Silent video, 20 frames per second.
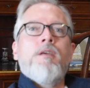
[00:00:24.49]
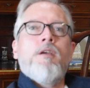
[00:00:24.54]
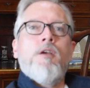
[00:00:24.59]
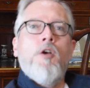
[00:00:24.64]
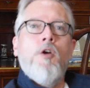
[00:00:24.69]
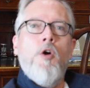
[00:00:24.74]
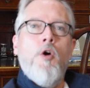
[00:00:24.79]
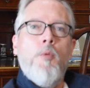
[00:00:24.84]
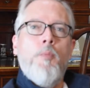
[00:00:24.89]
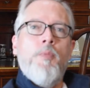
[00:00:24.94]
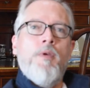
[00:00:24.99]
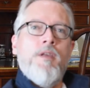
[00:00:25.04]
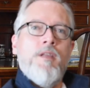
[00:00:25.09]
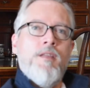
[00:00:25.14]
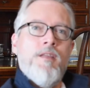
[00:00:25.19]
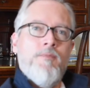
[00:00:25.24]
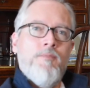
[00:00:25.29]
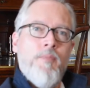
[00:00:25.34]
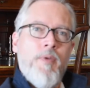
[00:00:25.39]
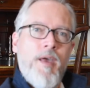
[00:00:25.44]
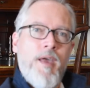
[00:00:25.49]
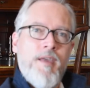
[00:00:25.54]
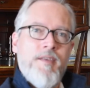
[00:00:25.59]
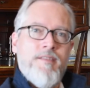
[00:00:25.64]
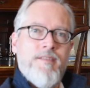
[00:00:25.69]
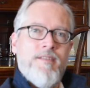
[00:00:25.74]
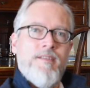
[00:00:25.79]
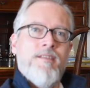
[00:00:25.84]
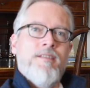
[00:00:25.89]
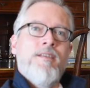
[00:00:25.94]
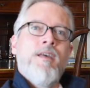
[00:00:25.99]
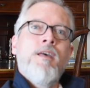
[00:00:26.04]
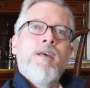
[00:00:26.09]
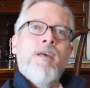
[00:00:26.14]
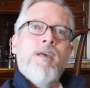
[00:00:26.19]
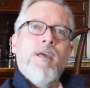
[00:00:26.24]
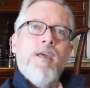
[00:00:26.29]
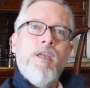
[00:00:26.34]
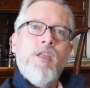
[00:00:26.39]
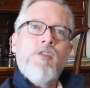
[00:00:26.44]
copied and pasted
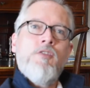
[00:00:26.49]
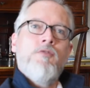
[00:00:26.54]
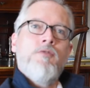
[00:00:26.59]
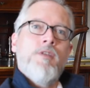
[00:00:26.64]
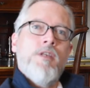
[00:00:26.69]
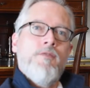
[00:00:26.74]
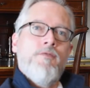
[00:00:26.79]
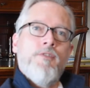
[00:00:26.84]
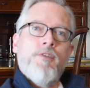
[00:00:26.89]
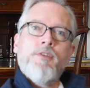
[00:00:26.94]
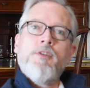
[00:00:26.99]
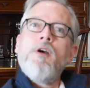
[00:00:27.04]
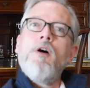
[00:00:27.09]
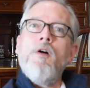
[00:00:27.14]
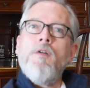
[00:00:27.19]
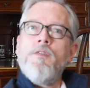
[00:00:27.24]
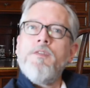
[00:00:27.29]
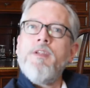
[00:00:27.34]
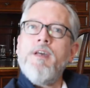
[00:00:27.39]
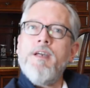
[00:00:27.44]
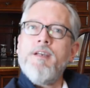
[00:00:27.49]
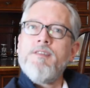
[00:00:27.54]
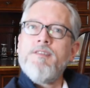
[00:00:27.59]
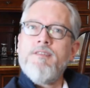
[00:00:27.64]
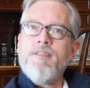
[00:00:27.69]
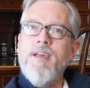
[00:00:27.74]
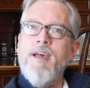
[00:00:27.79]
into different contexts,